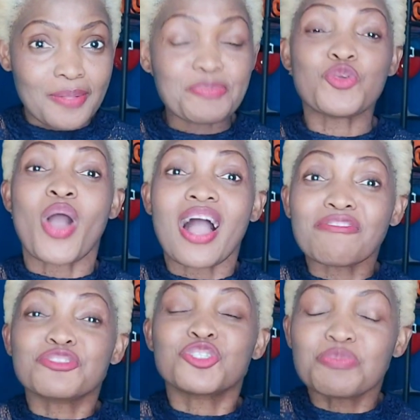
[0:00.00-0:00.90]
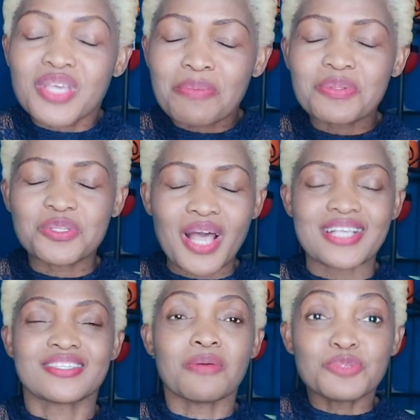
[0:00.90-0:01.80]
You have to be able to
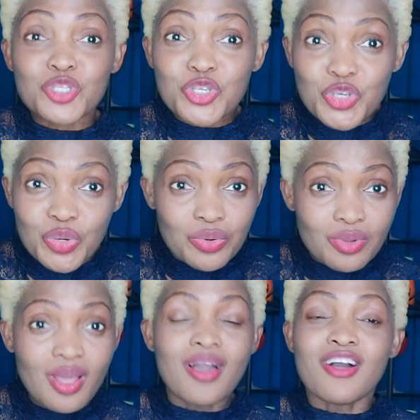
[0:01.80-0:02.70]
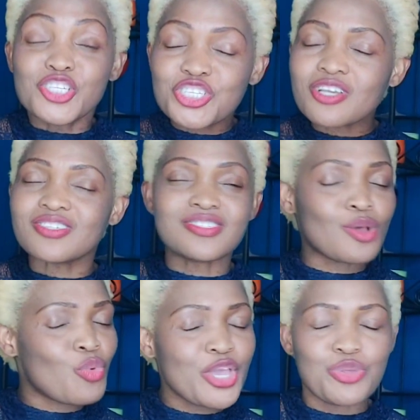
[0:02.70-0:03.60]
accept you just the
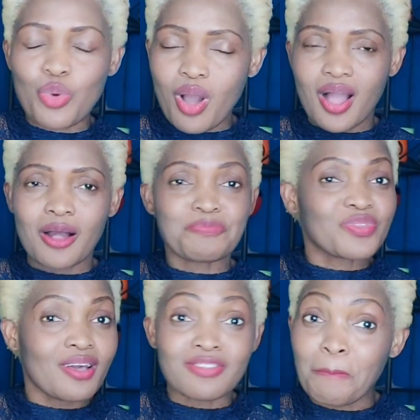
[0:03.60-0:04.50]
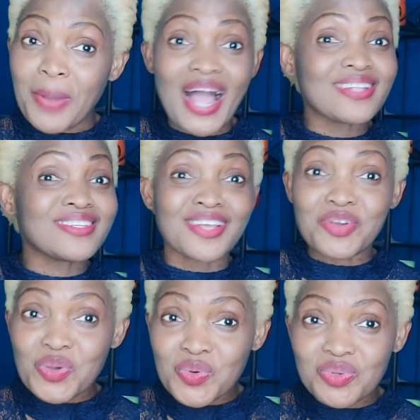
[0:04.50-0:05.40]
way you are, the bad, the
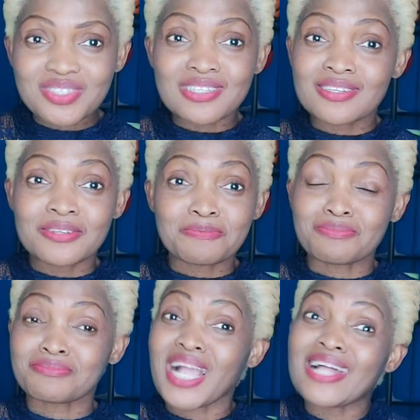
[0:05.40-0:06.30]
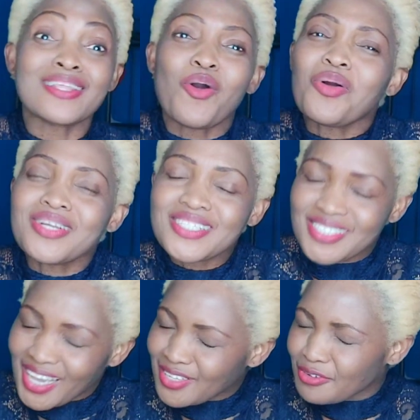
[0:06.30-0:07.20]
good, and the ugly
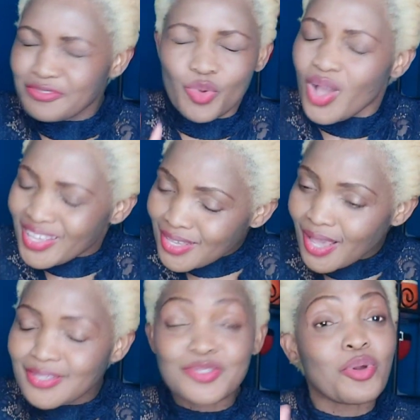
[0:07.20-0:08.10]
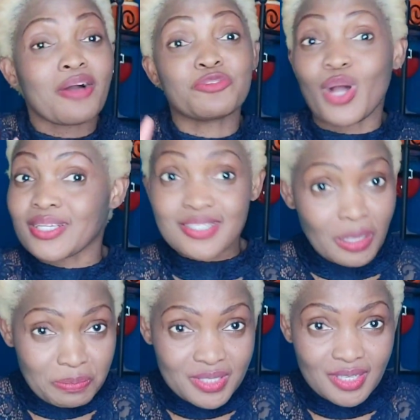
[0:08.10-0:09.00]
side of you. Yes, you have to
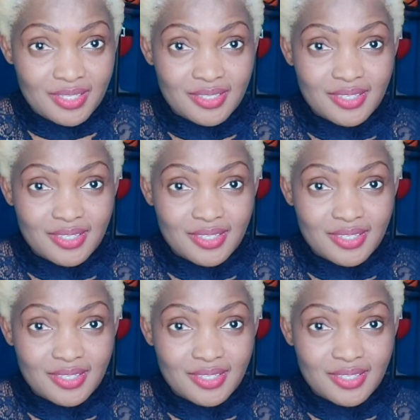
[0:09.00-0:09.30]
accept it.